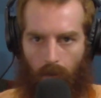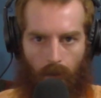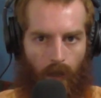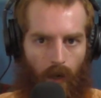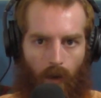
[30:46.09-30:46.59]

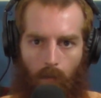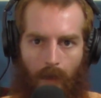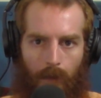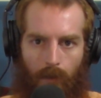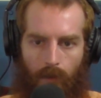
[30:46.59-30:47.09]

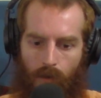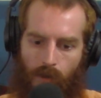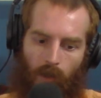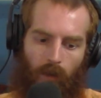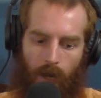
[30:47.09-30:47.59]
maybe
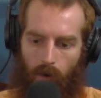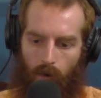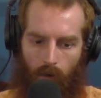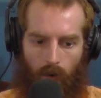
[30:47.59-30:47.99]
there's glare